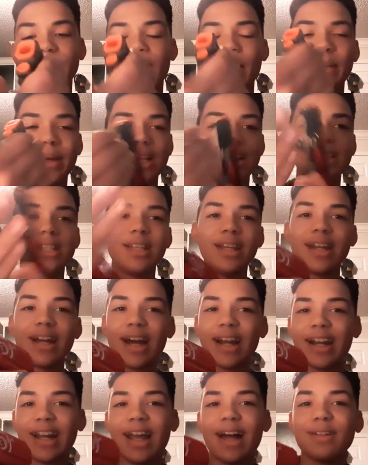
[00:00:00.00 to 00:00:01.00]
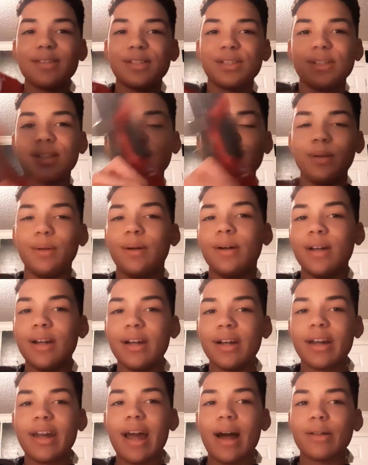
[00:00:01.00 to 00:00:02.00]
I mean, it kind of counts as a little
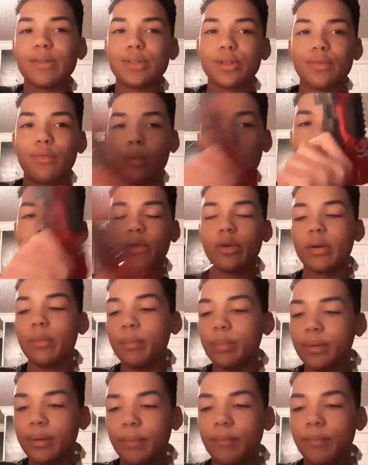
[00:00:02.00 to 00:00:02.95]
counter for grip.